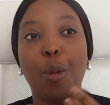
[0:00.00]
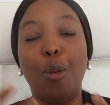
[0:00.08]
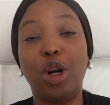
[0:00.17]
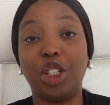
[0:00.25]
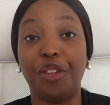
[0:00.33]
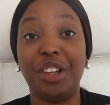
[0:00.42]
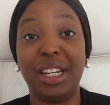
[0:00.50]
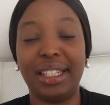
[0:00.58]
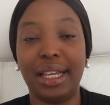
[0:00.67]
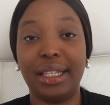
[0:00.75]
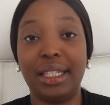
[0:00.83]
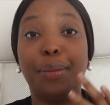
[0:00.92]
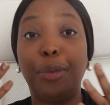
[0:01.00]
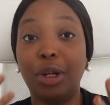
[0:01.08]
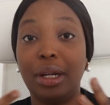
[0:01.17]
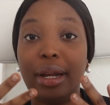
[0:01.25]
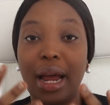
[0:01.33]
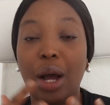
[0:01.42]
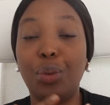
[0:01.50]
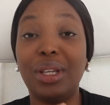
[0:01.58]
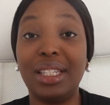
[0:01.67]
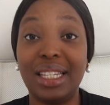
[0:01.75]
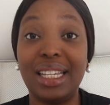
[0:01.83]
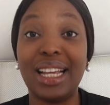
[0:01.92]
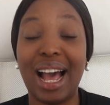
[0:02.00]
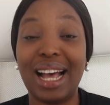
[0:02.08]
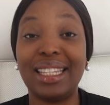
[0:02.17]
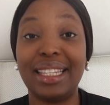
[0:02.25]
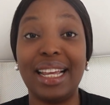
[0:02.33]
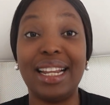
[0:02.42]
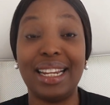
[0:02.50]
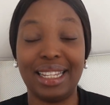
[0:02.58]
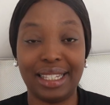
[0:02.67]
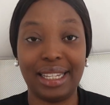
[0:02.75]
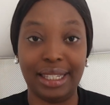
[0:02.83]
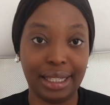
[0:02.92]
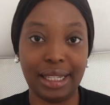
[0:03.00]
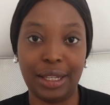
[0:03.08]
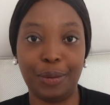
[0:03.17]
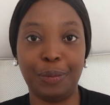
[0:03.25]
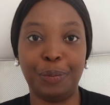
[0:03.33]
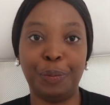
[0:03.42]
much of a necessity, but now we see it as a necessity.